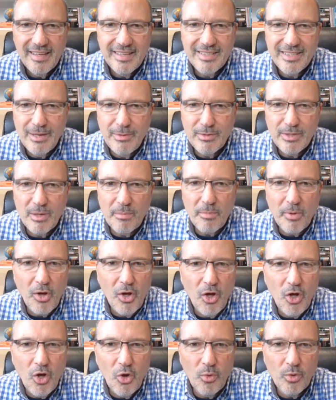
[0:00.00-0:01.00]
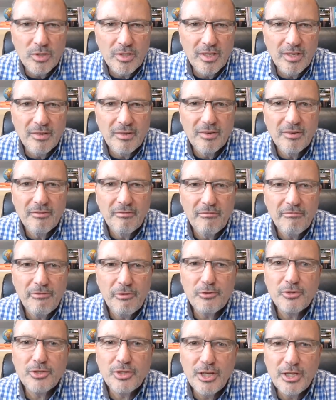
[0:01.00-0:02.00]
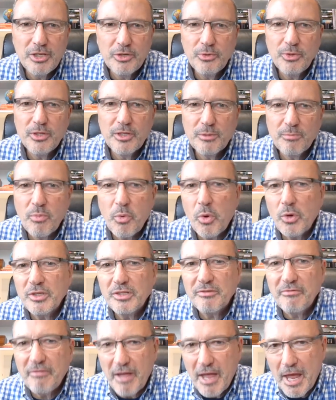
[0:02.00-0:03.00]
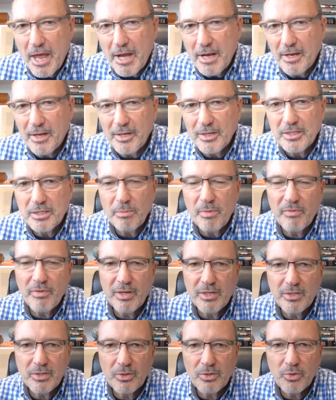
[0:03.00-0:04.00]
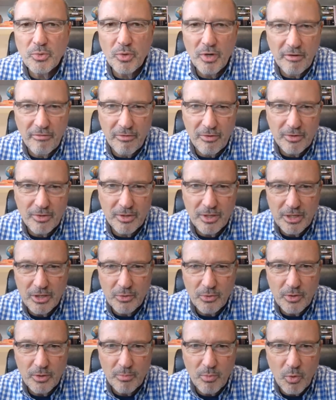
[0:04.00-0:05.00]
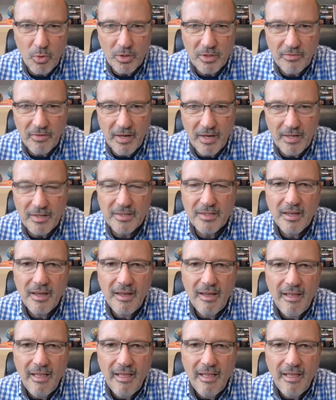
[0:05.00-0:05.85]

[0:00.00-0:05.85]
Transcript: It seems that Paul was a first century sports fan, like some of us are 21st century sports fans,